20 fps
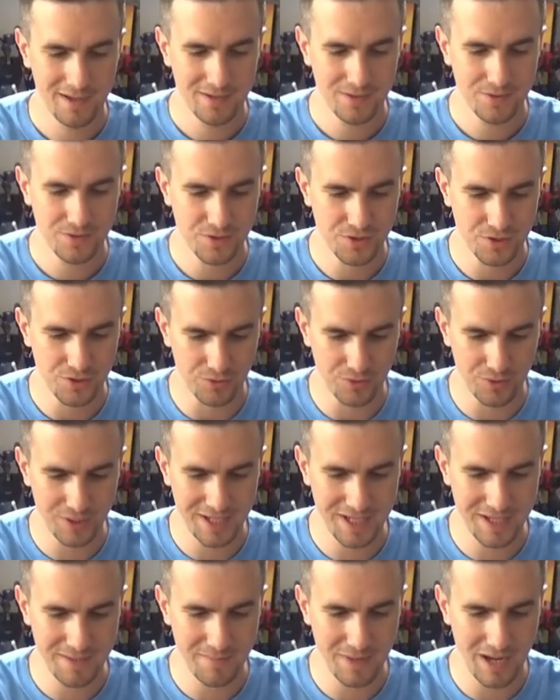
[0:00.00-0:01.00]

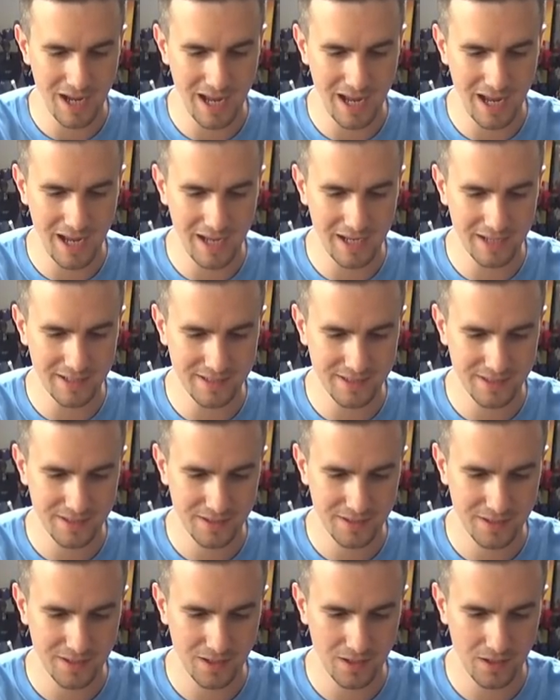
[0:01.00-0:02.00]
Scream, and
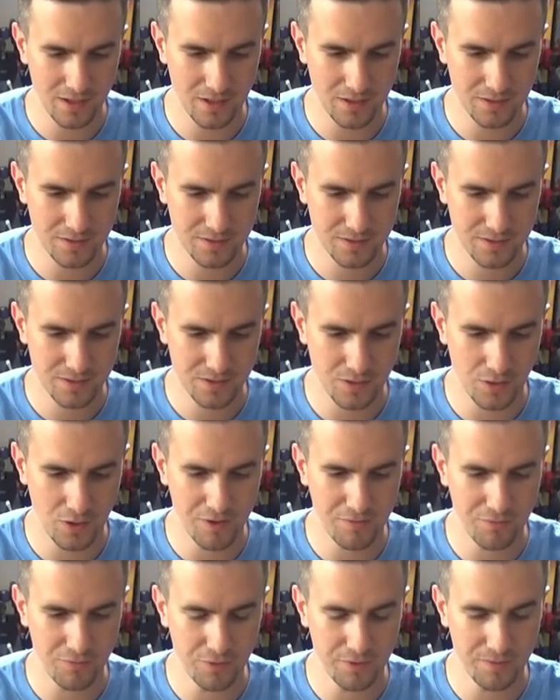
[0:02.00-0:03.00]

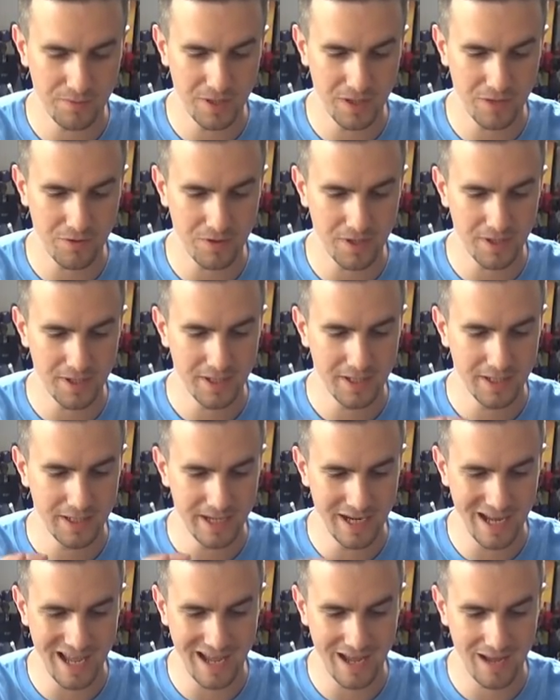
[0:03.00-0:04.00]
Typhoid Mary.
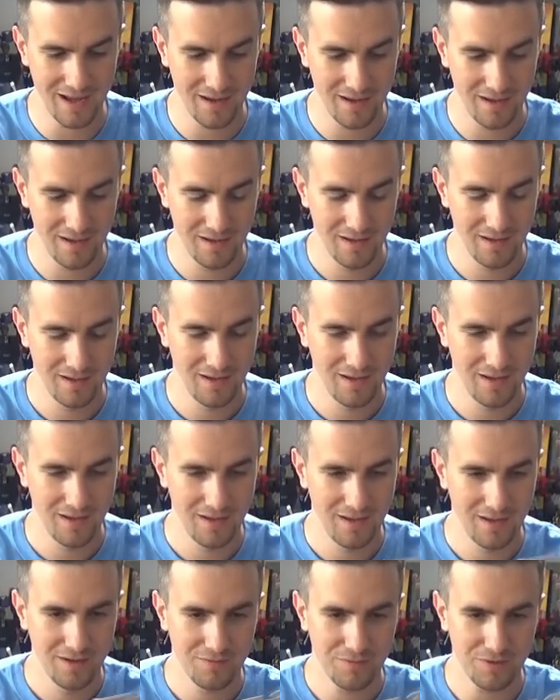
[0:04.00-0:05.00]
Now,
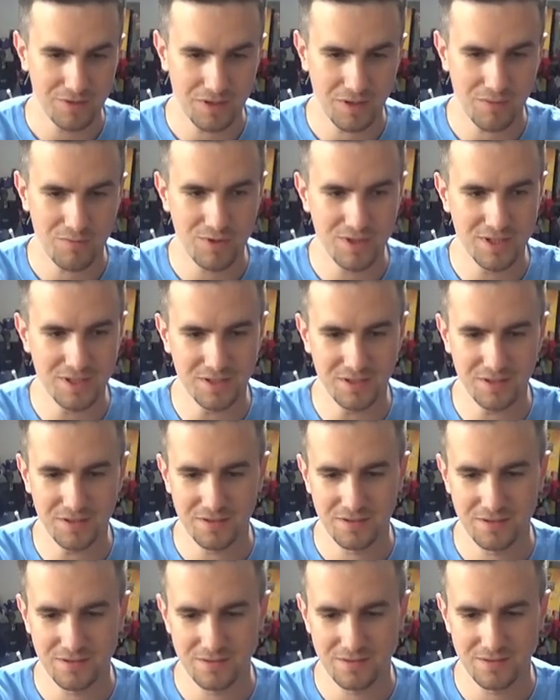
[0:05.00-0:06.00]
for some
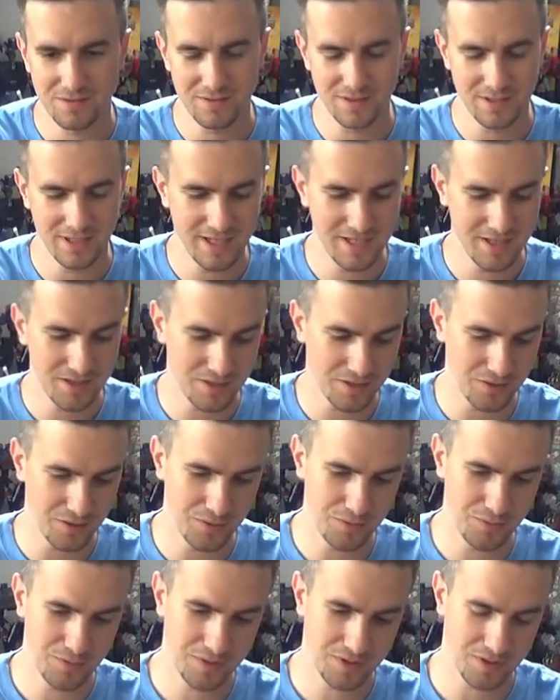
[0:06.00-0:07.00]
reason, these
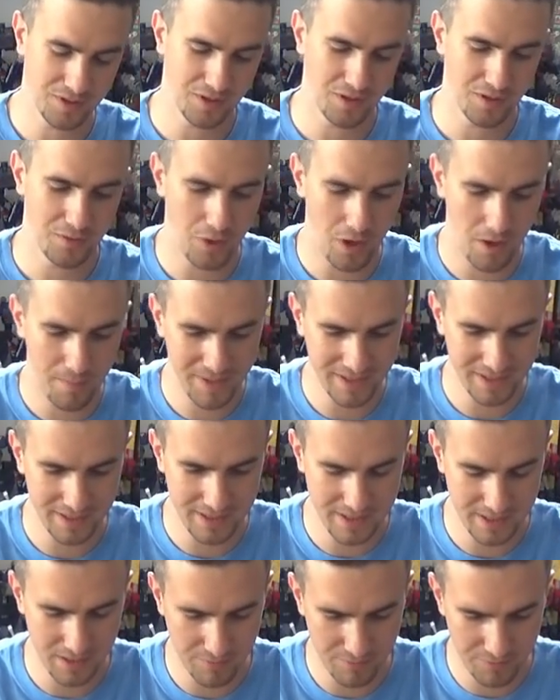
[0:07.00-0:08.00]
two, so I picked
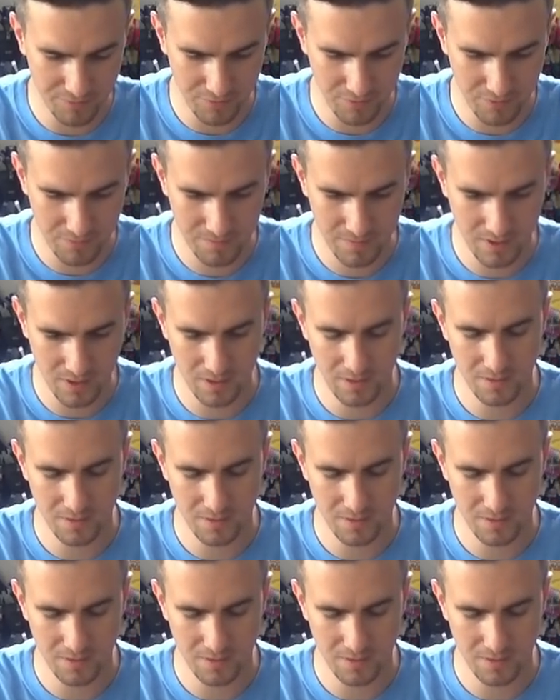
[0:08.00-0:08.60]
these up from